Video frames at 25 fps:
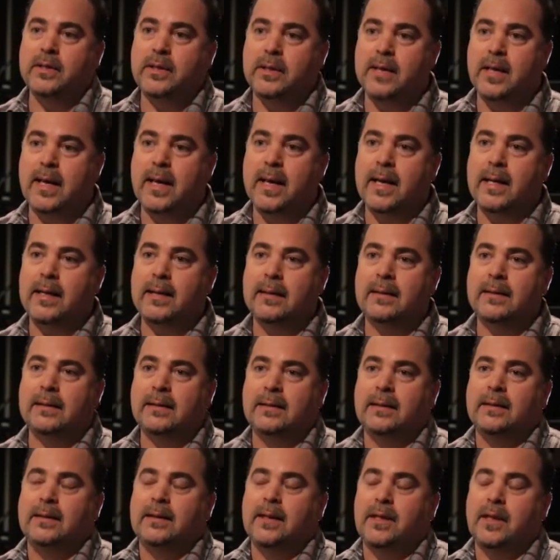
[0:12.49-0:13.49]
Today,
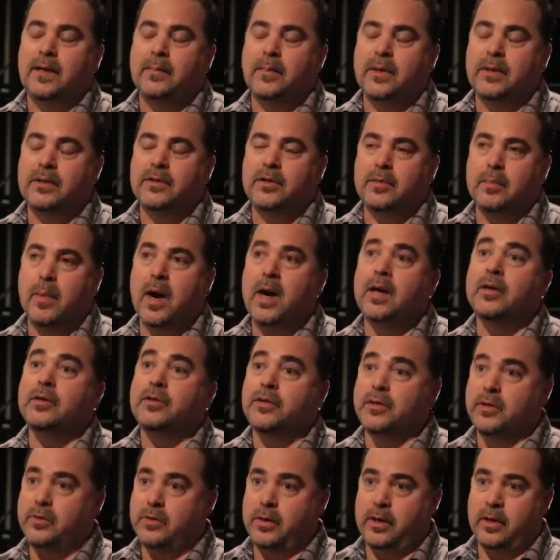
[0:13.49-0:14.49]
I'm at Germano
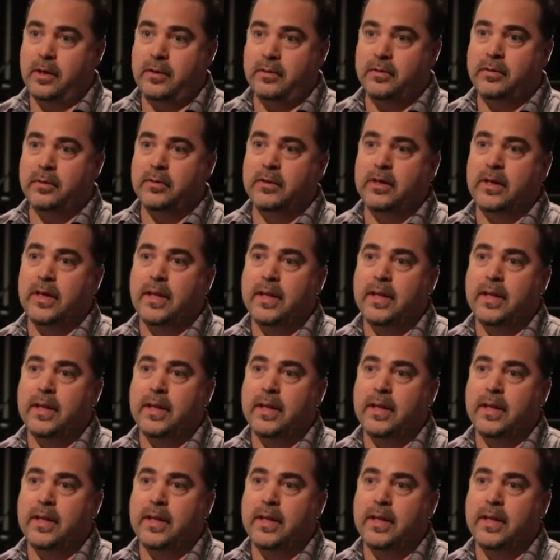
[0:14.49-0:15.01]
Studios,